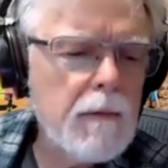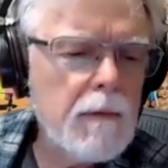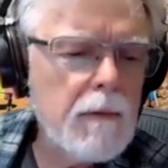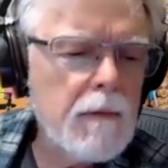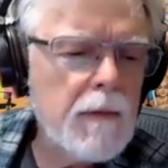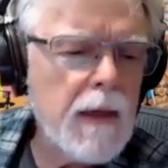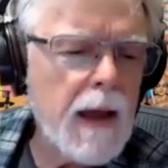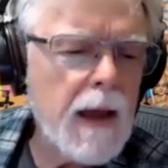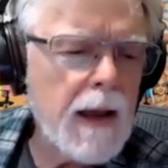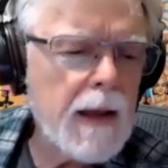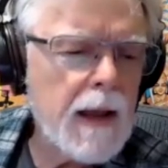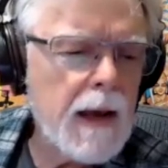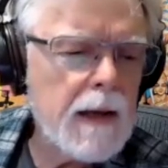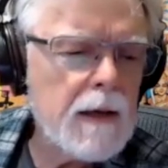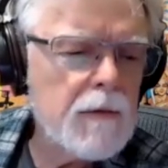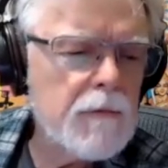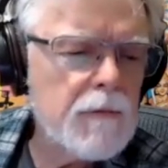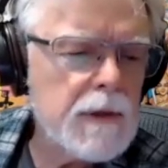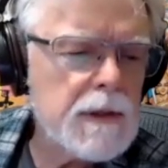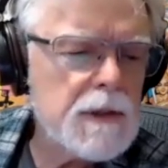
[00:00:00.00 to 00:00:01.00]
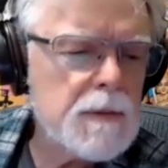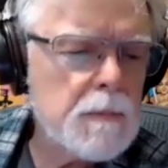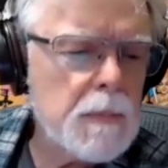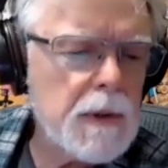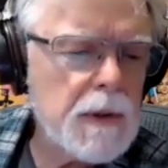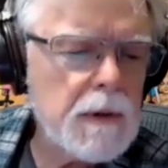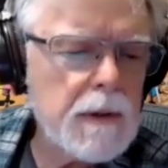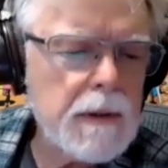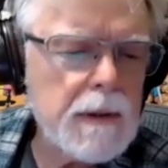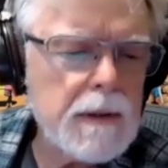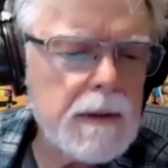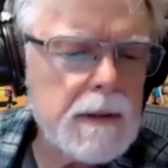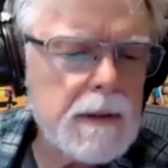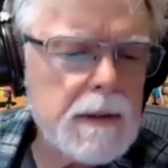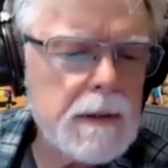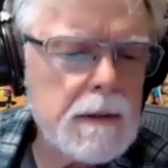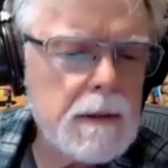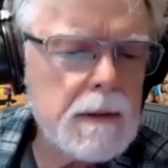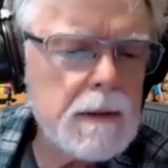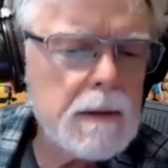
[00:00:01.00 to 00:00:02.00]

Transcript: that kind of experience.